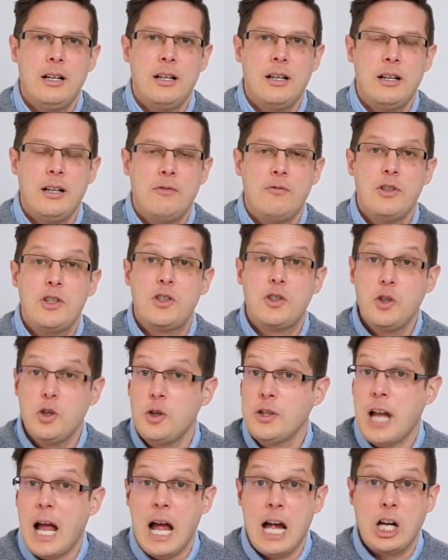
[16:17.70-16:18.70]
restored
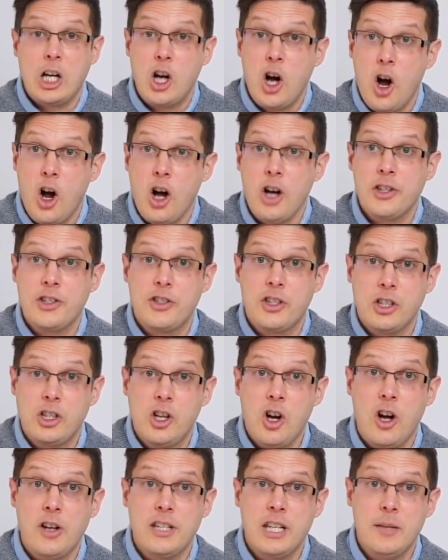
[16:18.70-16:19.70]
at a cost to
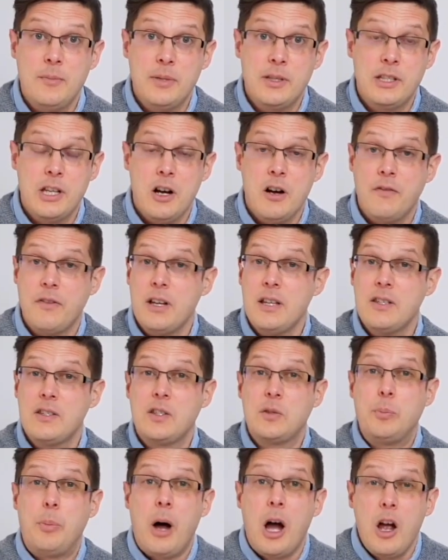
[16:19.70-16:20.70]
God himself, in
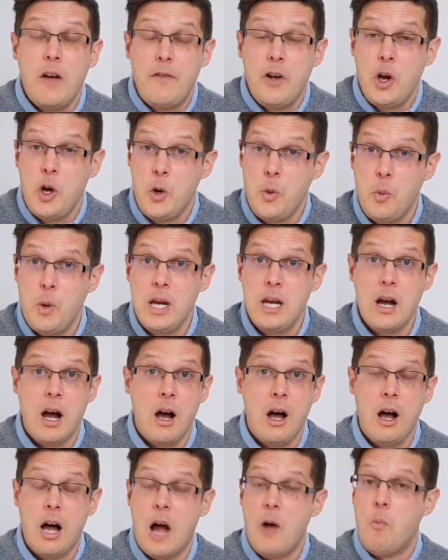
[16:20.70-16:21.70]
spite of who we
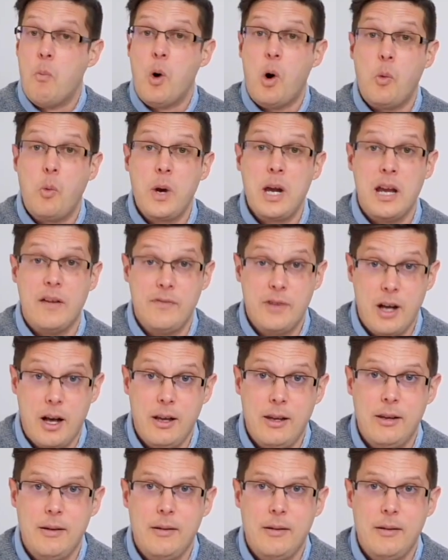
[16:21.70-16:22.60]
are and what we have done.